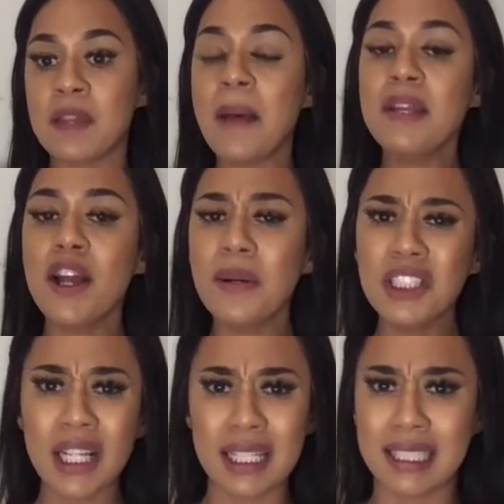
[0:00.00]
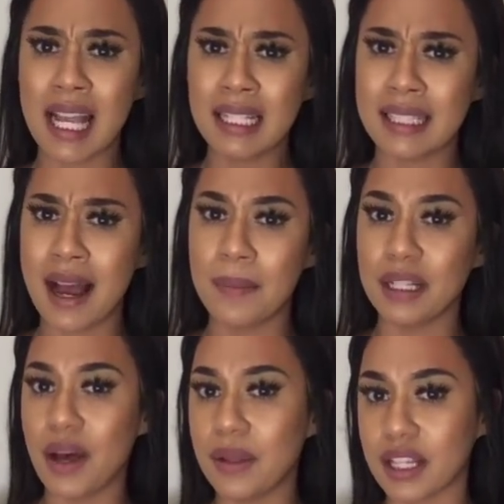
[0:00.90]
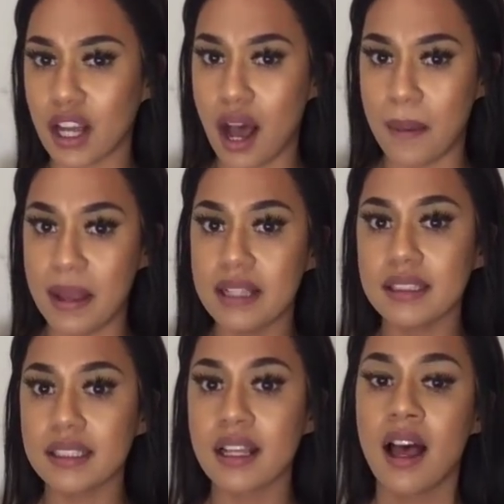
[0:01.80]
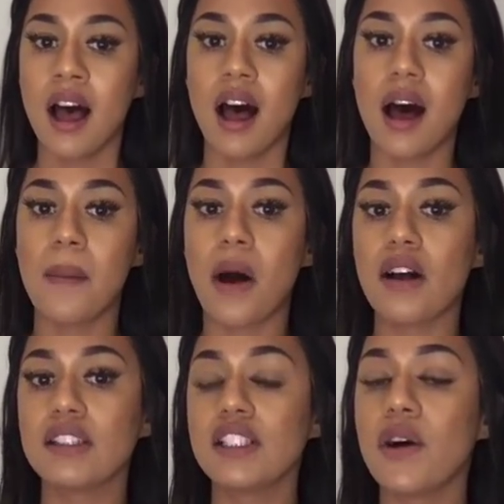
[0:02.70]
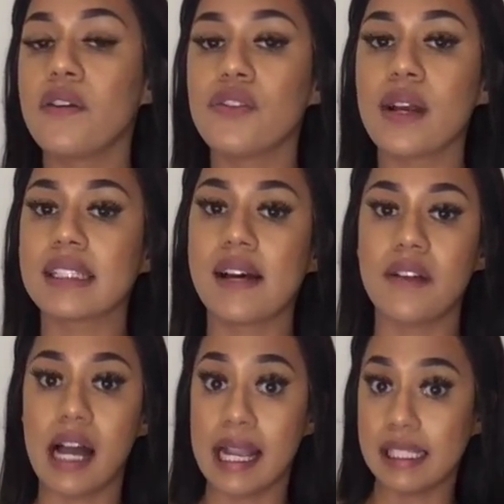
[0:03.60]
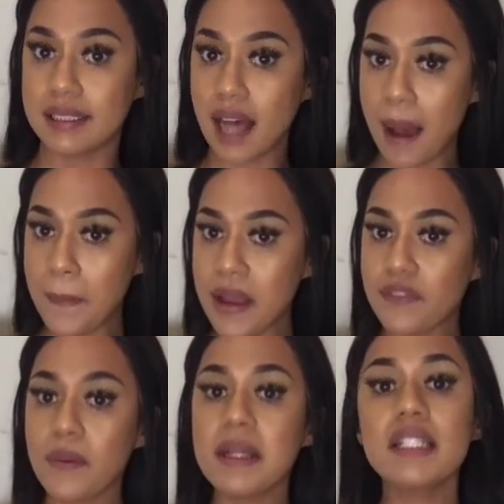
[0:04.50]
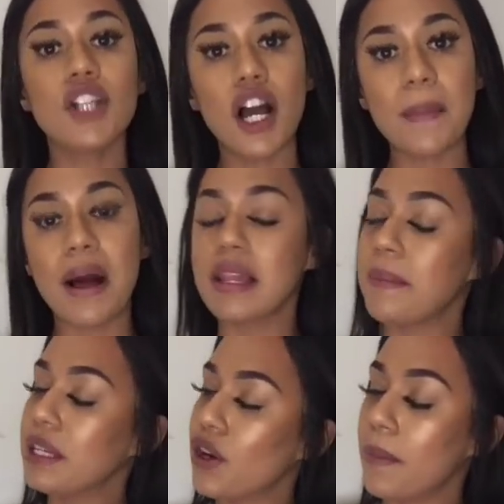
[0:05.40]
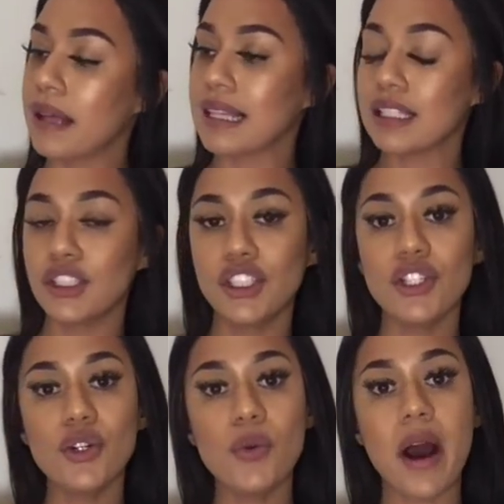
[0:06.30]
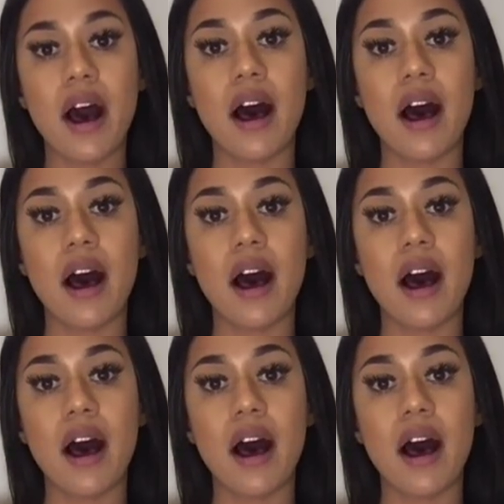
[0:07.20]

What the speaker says: Let me know what you guys think down below in the comments. Also, if you guys have a topic for me to talk about, let me know about that too.